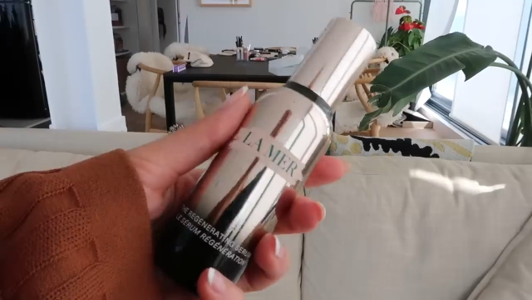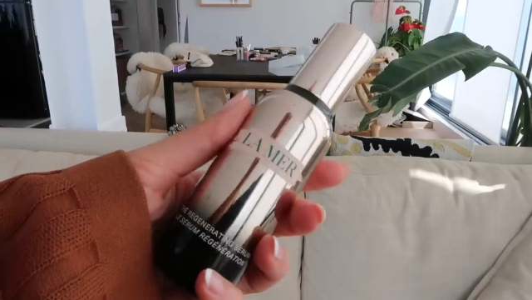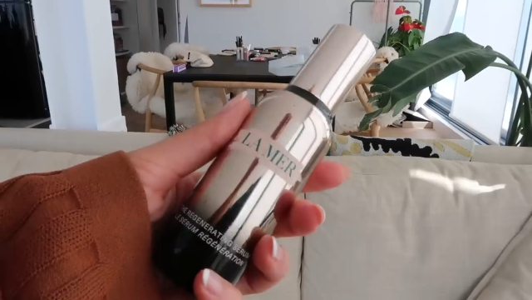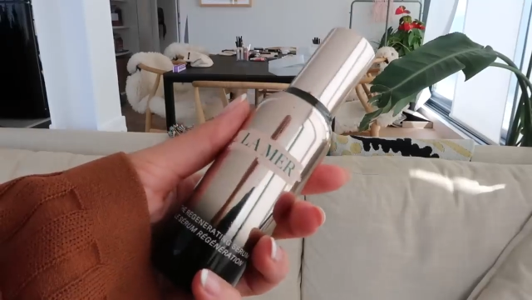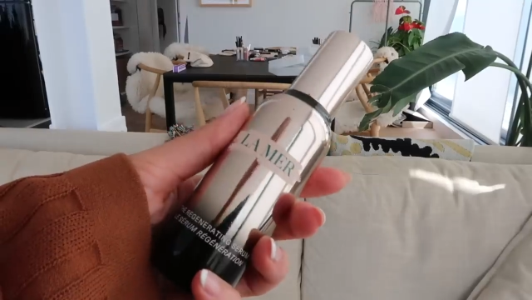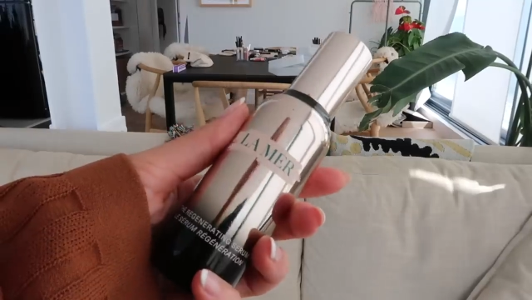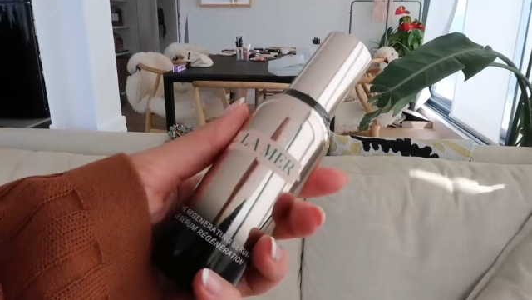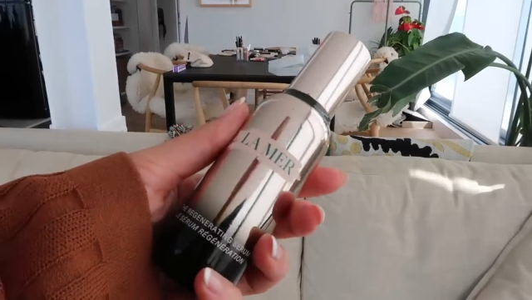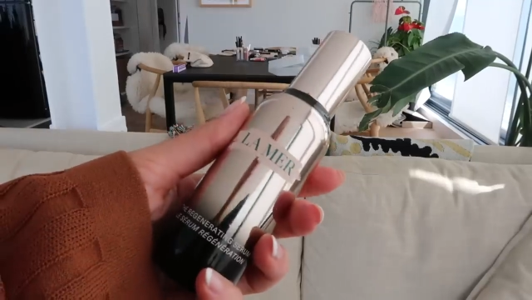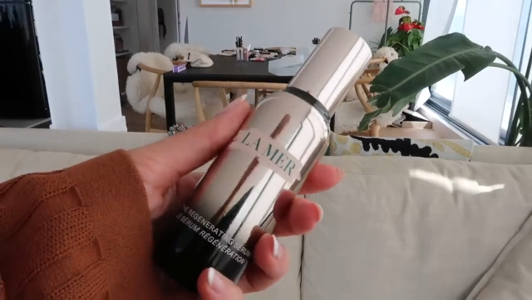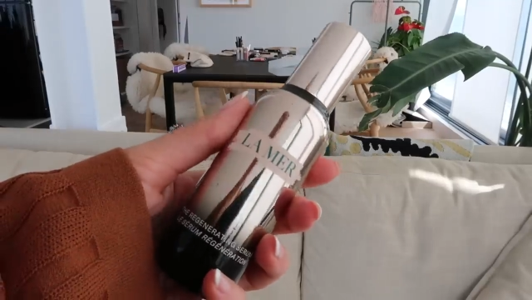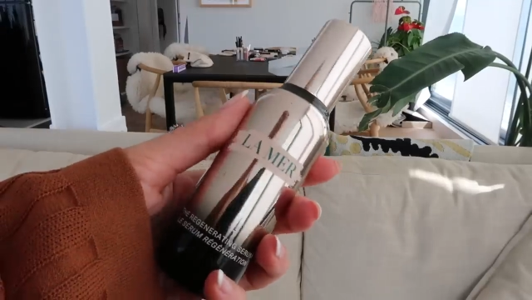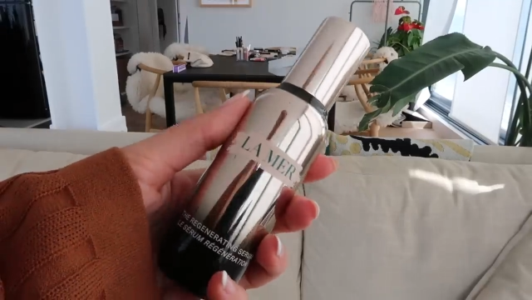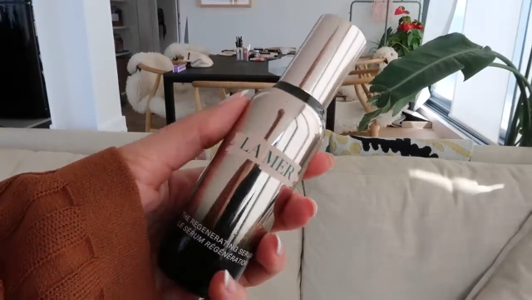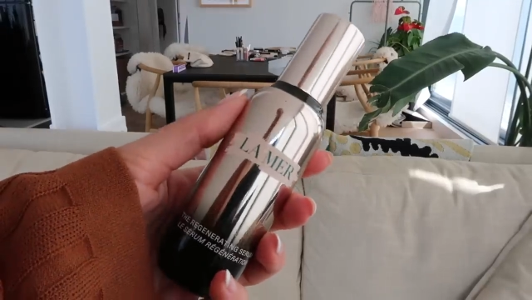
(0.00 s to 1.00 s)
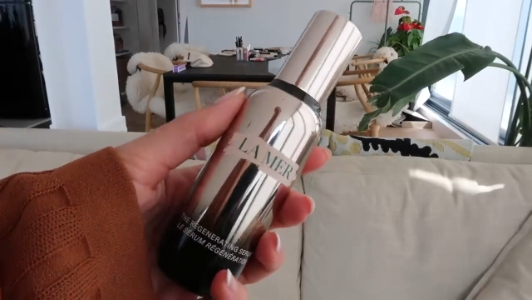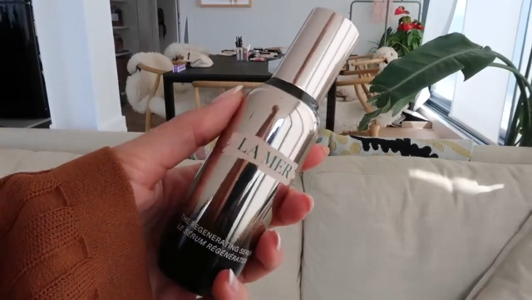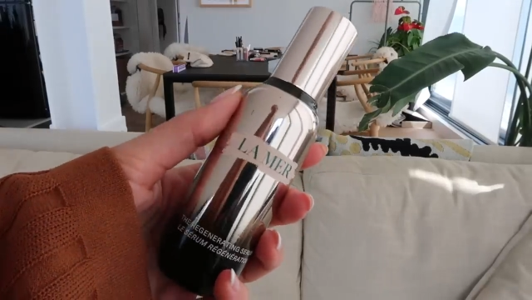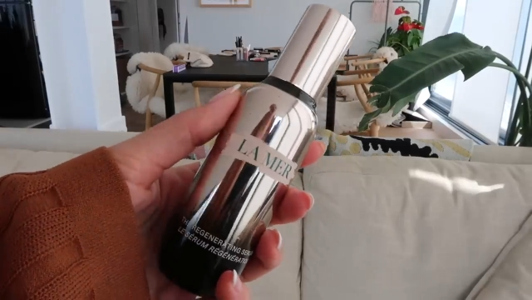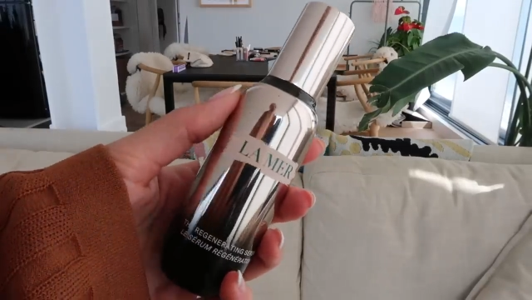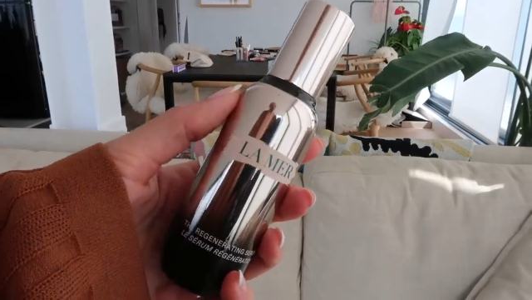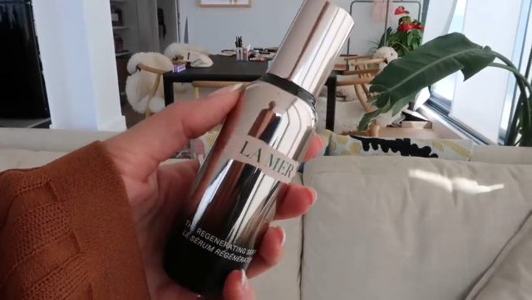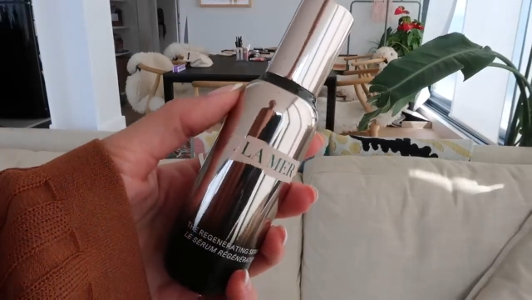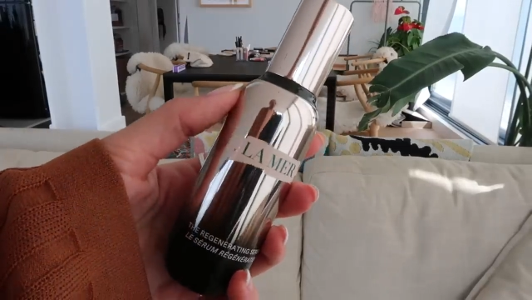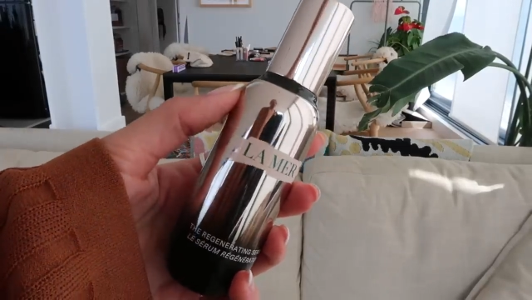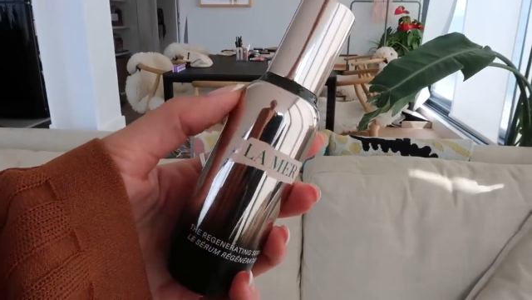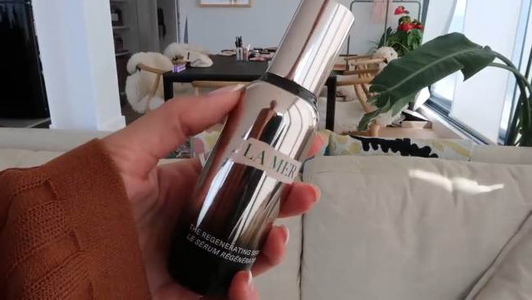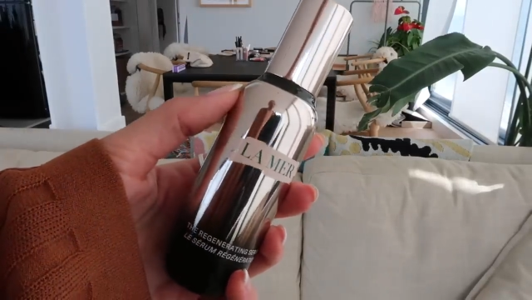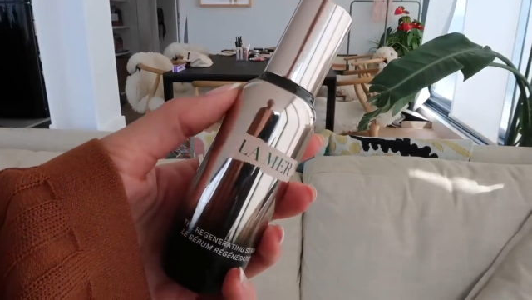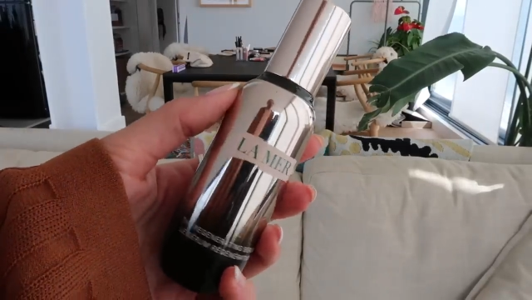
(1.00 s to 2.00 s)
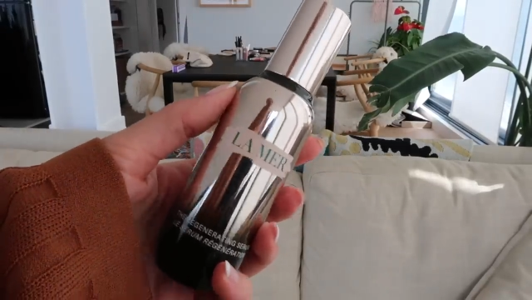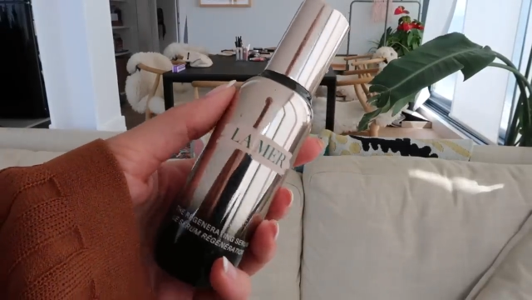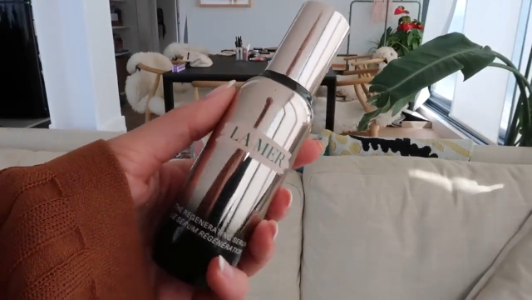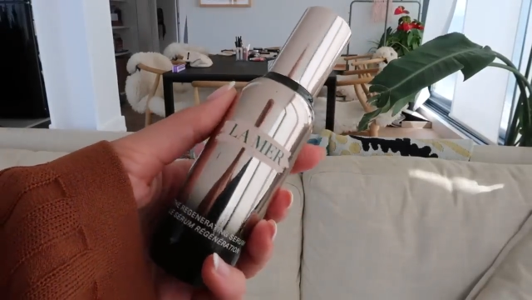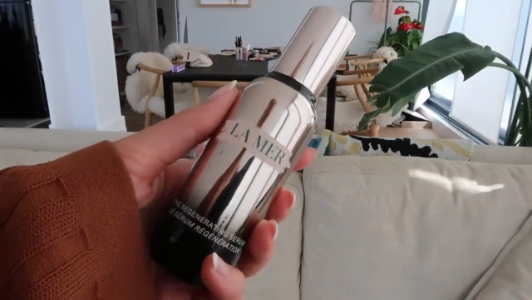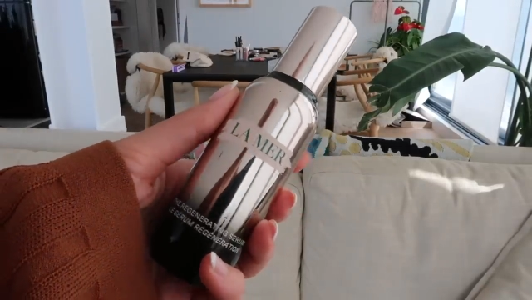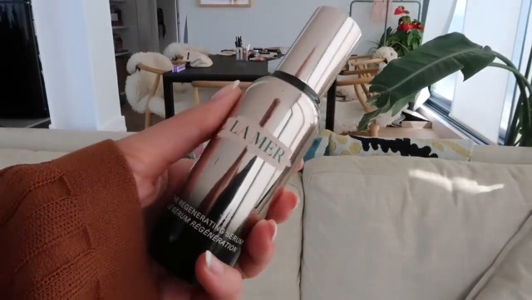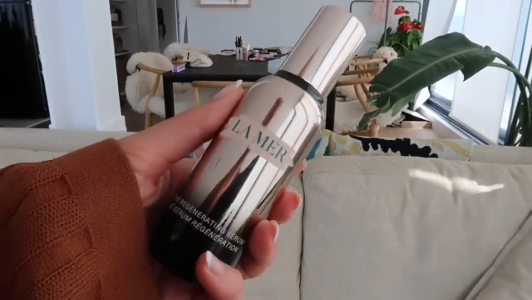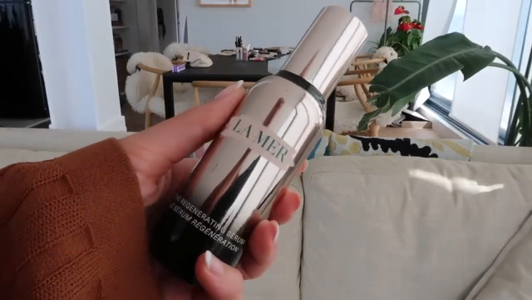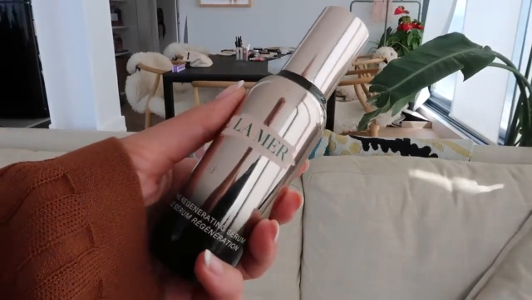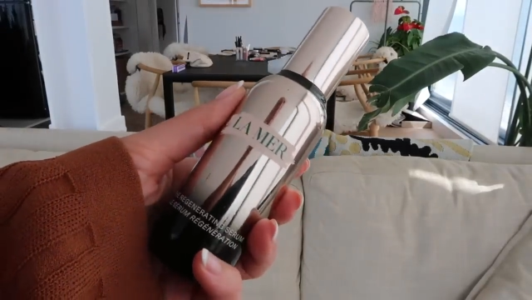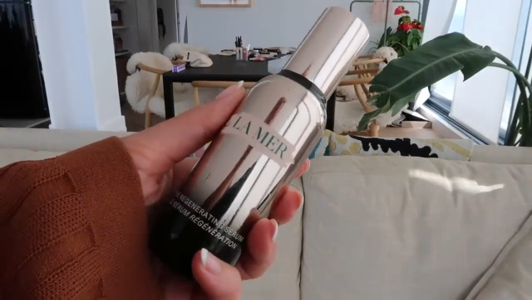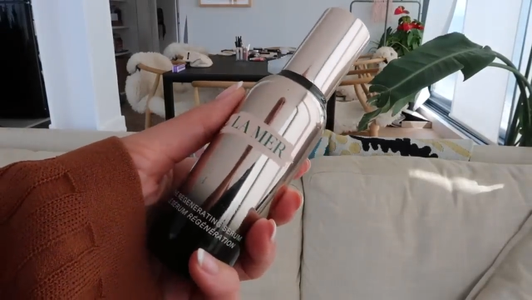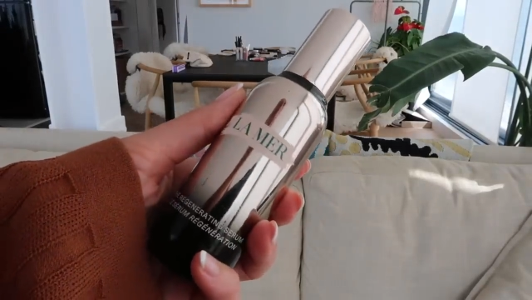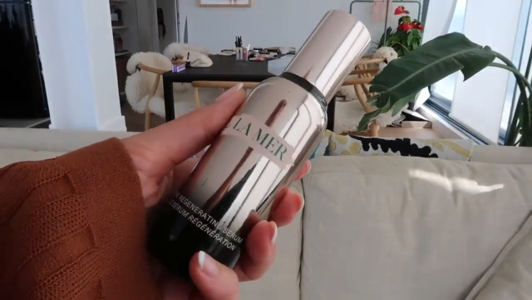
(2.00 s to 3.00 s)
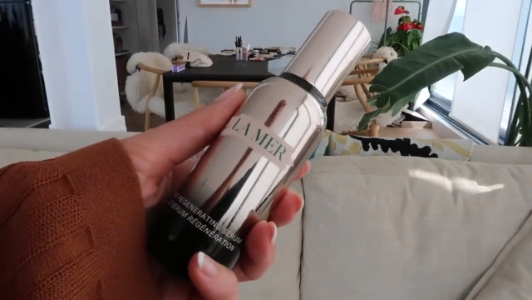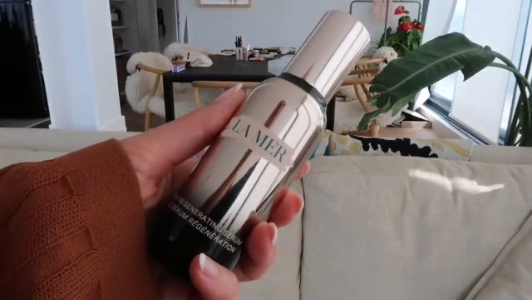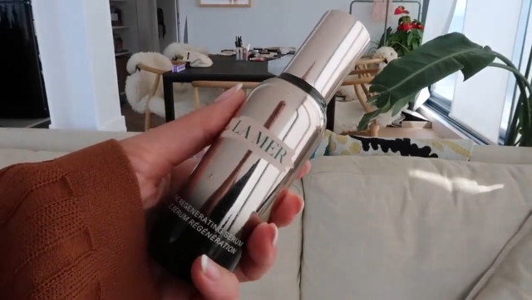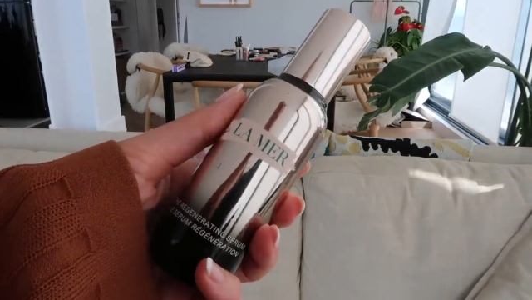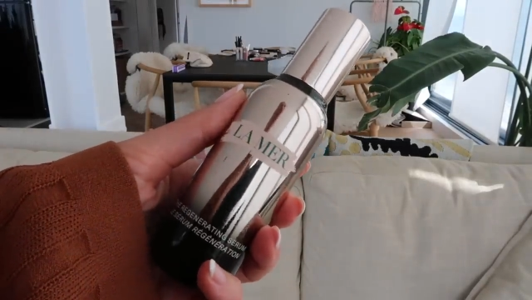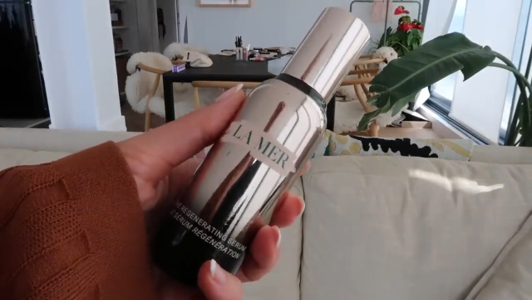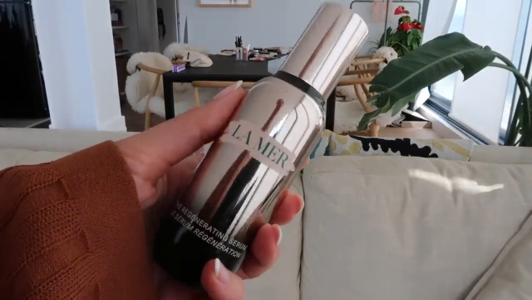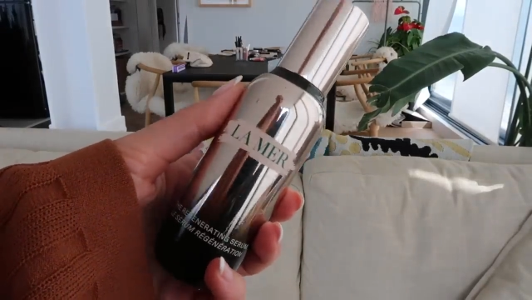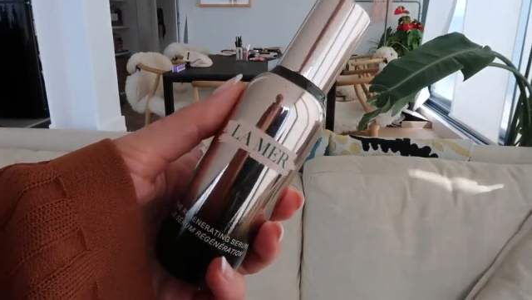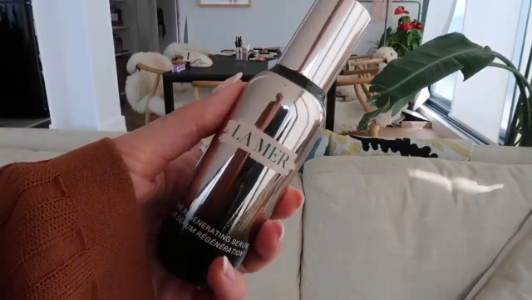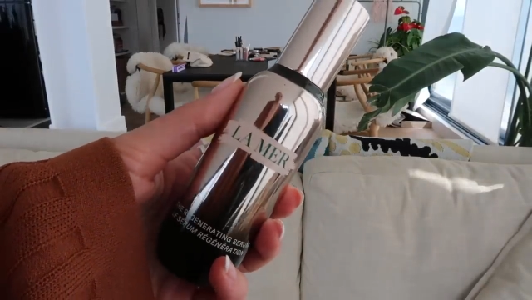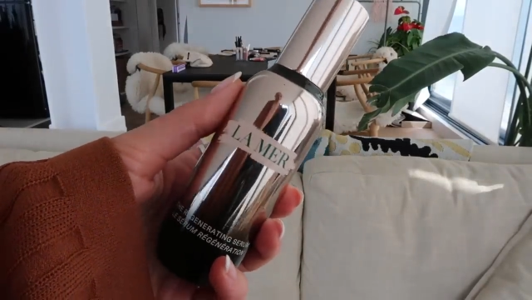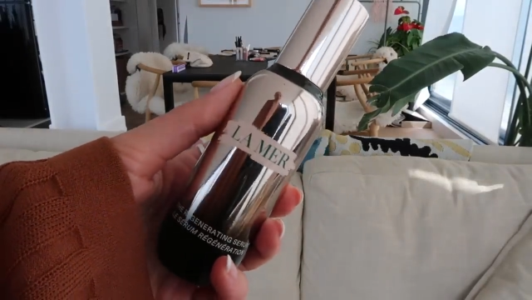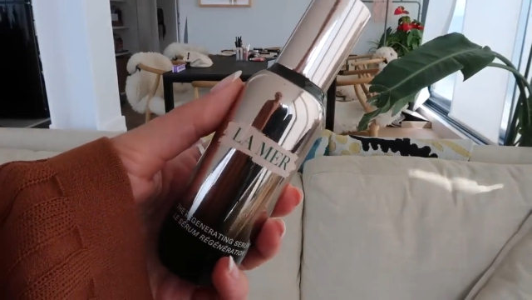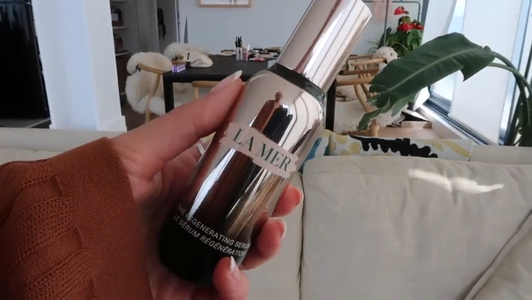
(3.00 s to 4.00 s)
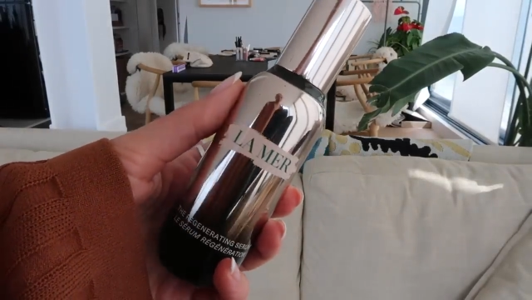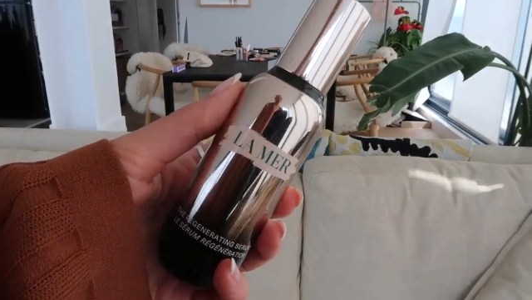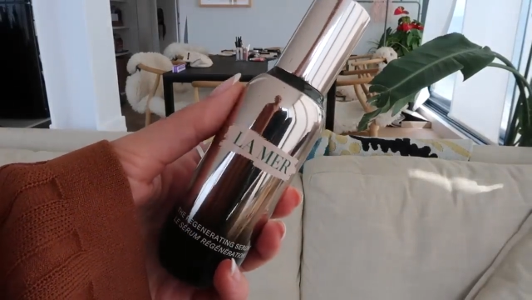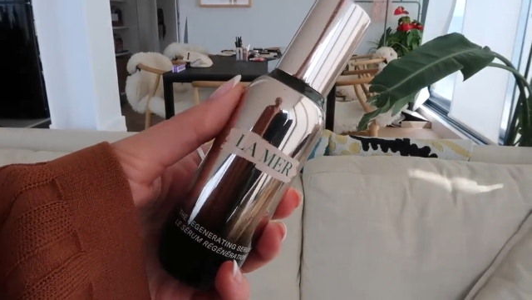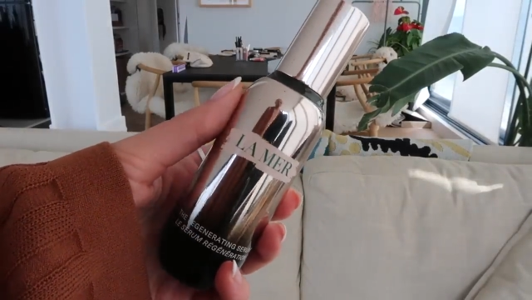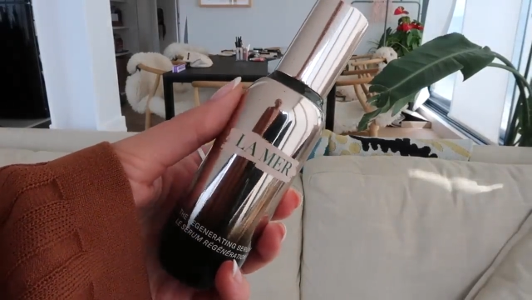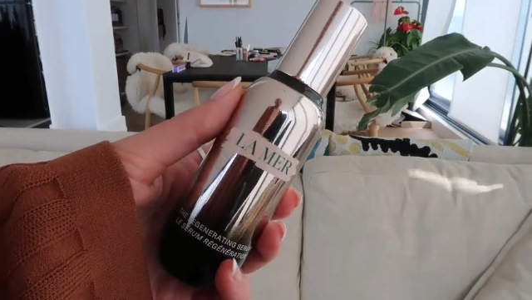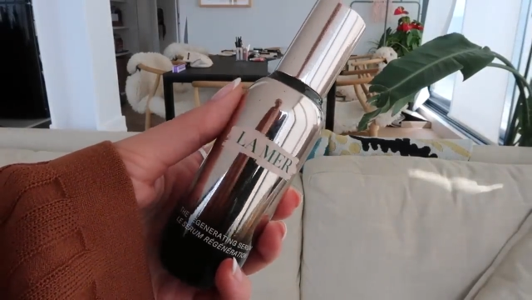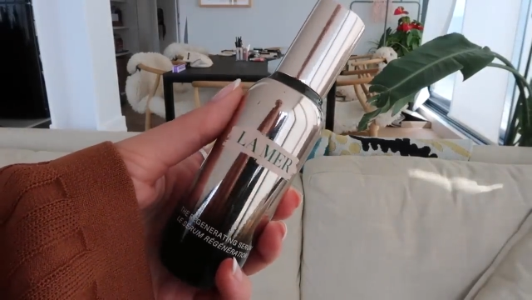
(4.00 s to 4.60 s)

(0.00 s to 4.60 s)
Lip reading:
(no speaker visible)